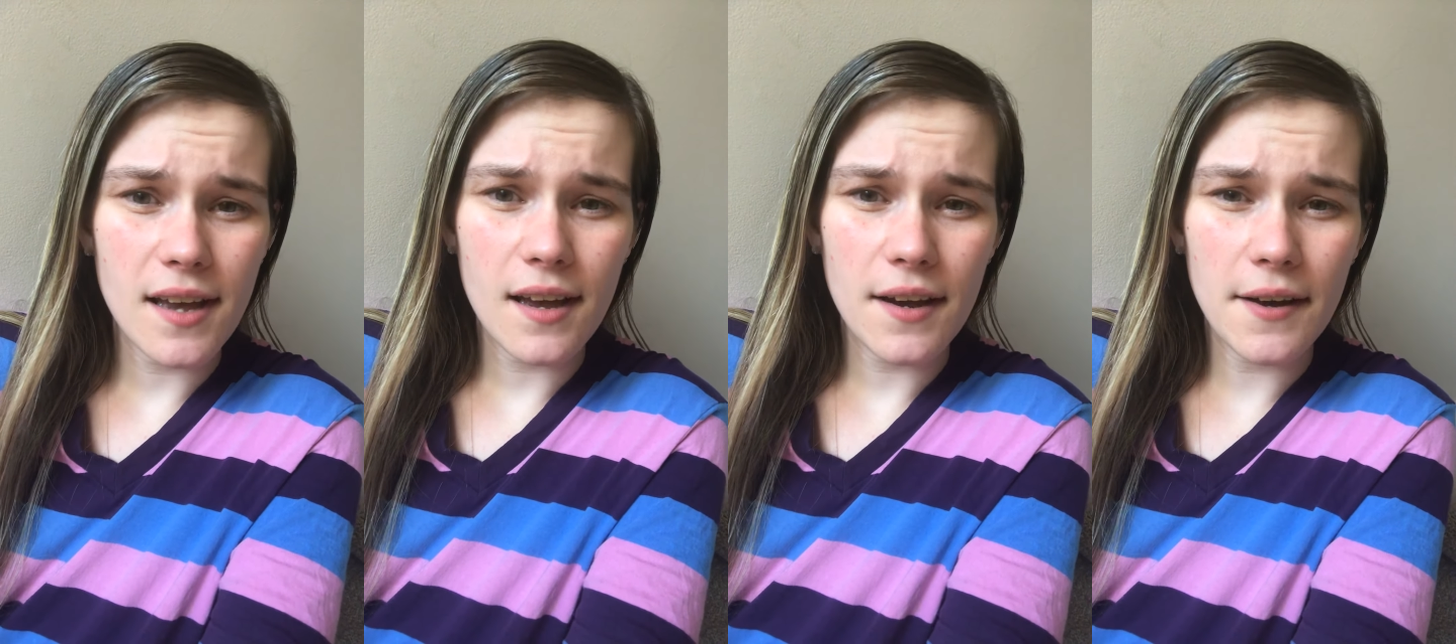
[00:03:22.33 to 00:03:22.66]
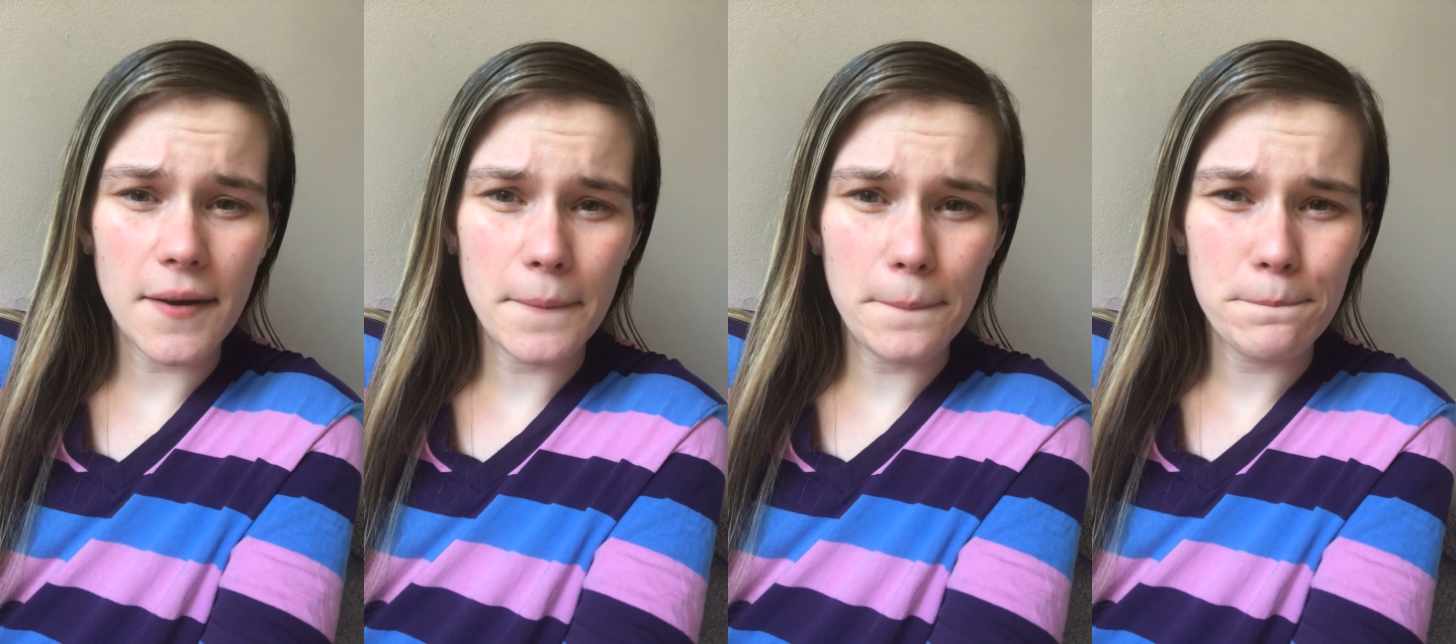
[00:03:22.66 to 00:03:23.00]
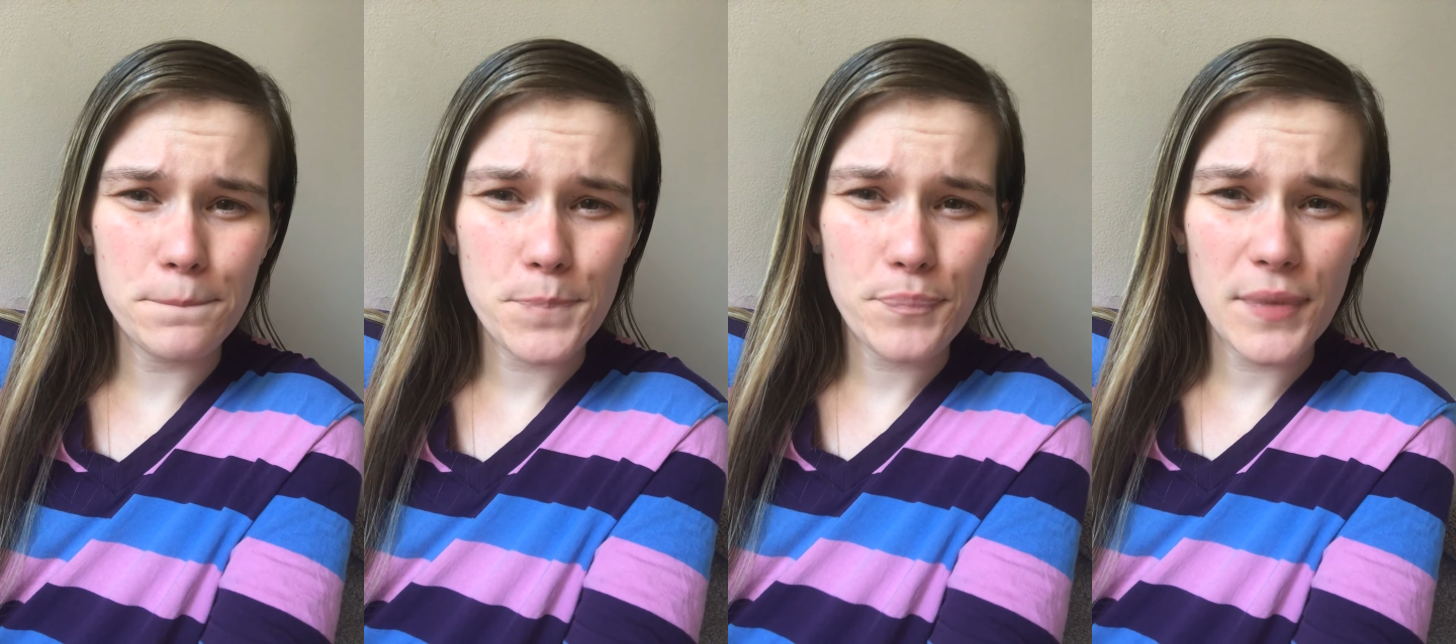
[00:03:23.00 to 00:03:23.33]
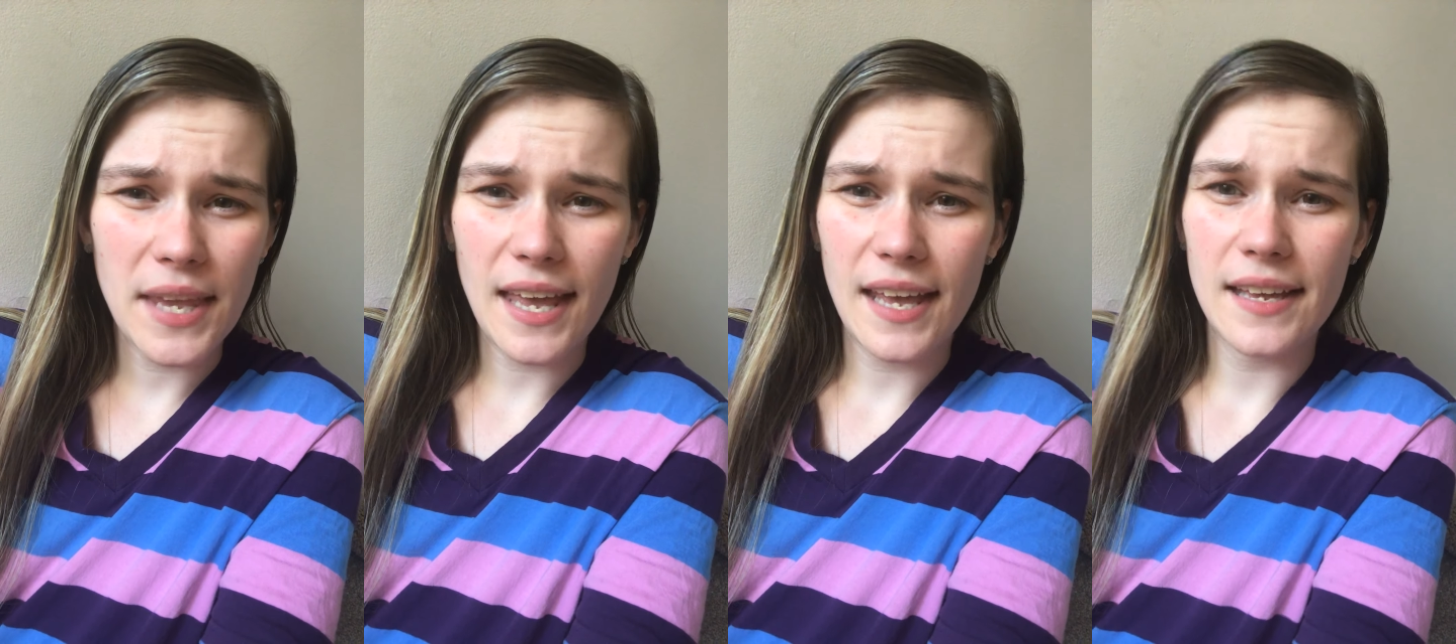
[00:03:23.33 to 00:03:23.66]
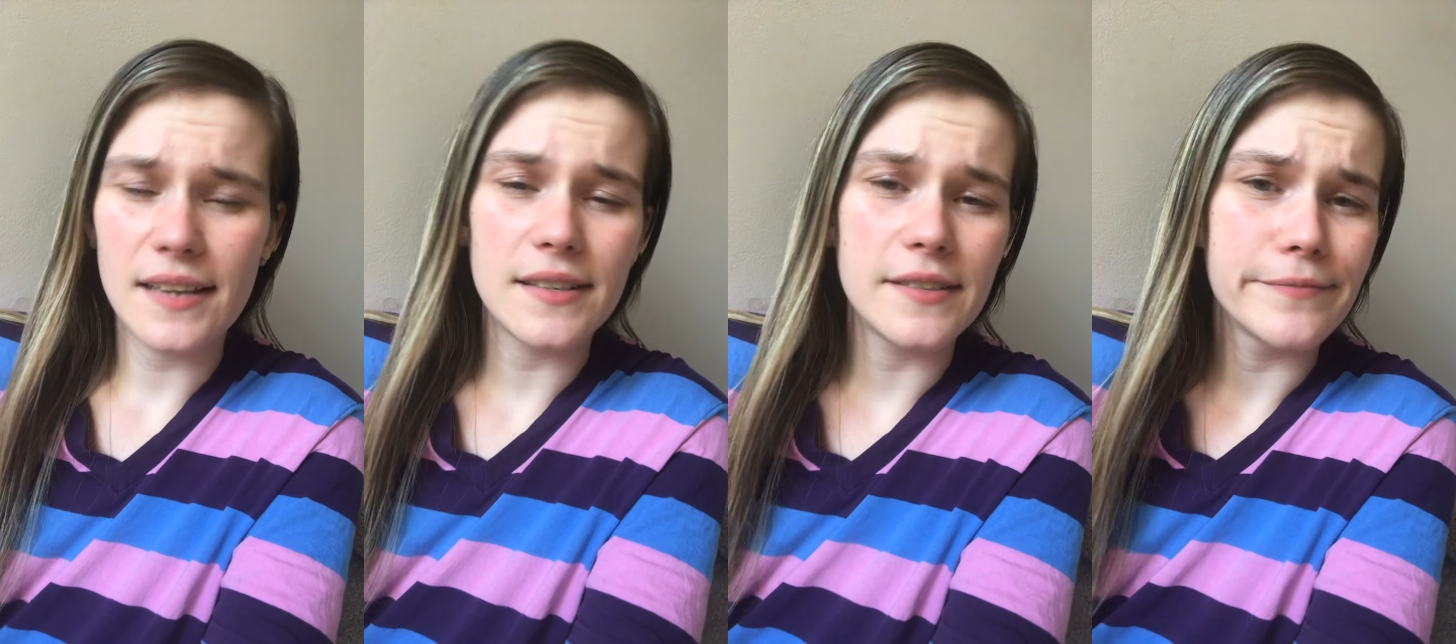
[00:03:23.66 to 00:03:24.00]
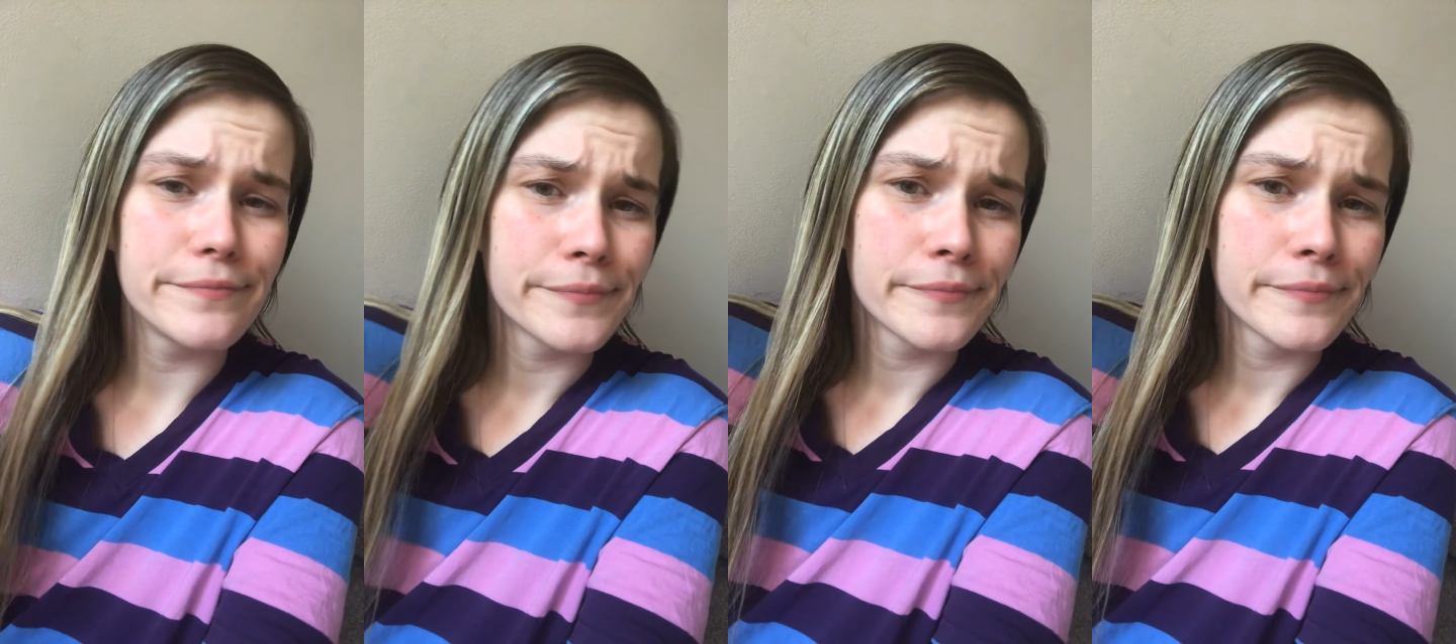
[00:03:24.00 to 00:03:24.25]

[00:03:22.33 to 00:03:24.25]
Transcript: um, can